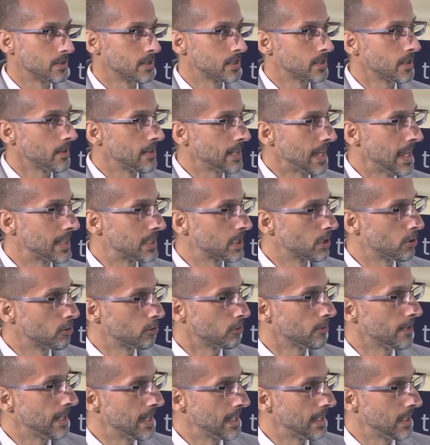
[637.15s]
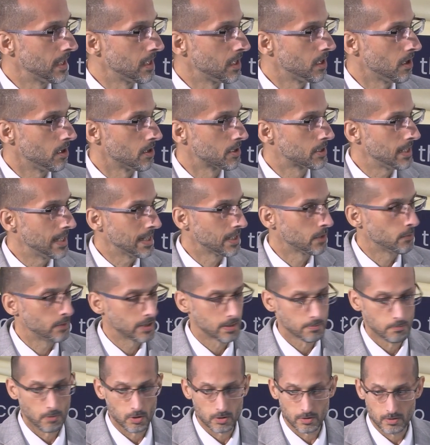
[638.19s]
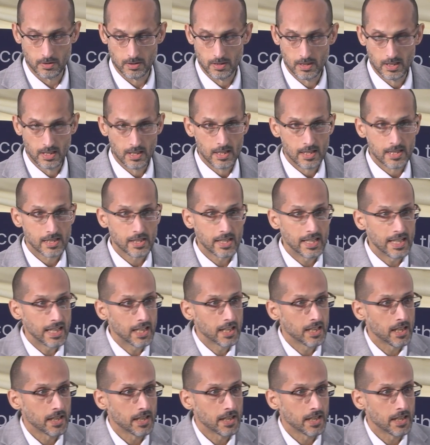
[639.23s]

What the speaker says: So they had to create a large language model so that it could